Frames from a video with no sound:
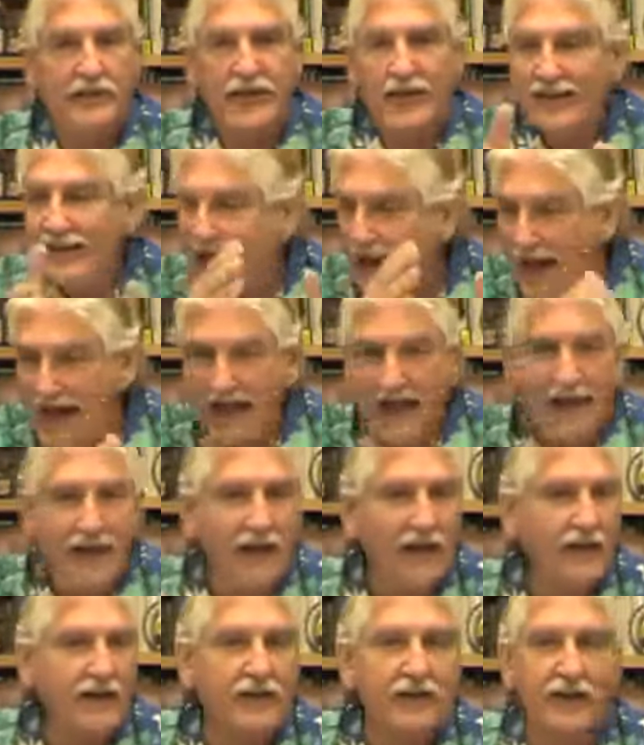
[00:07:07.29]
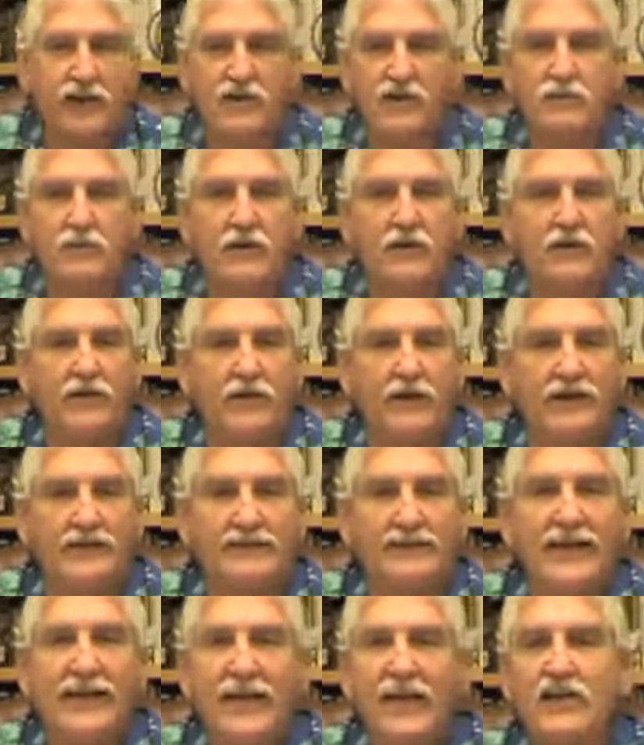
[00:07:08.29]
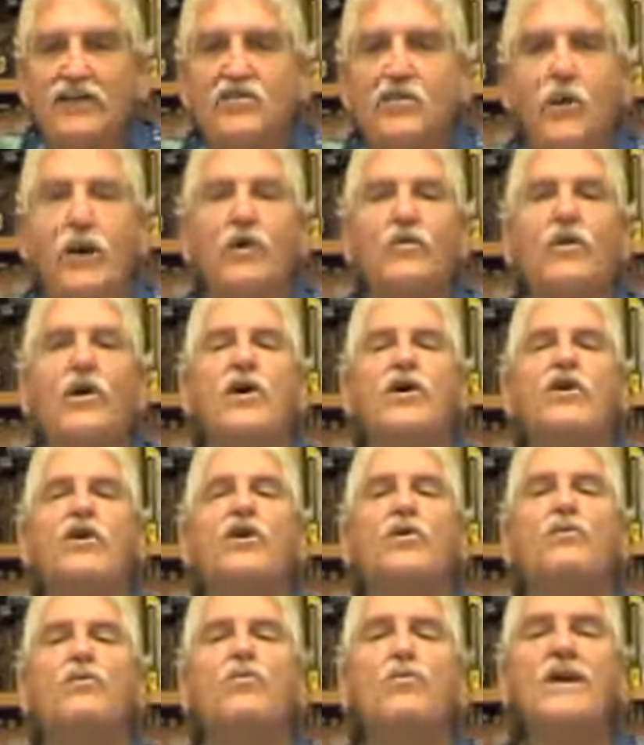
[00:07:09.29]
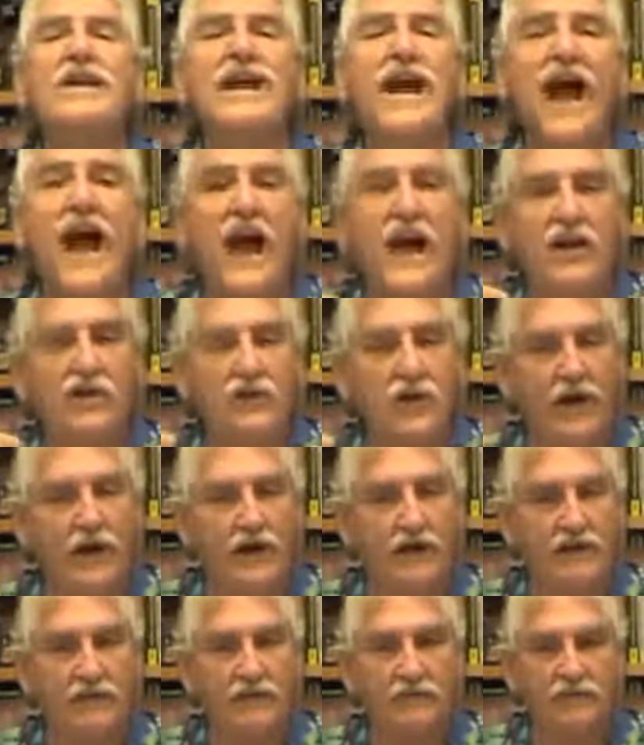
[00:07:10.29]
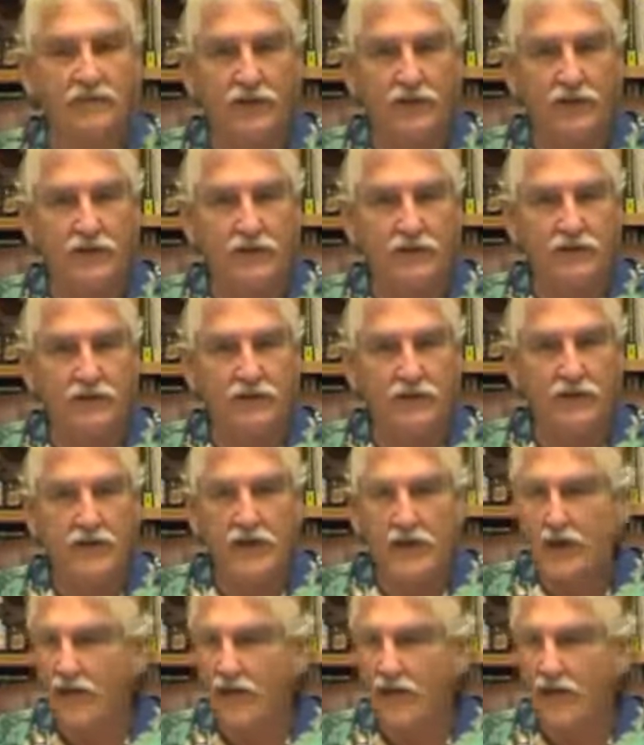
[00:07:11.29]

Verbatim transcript: A cationic experience is one where you're rehydrating the fluids.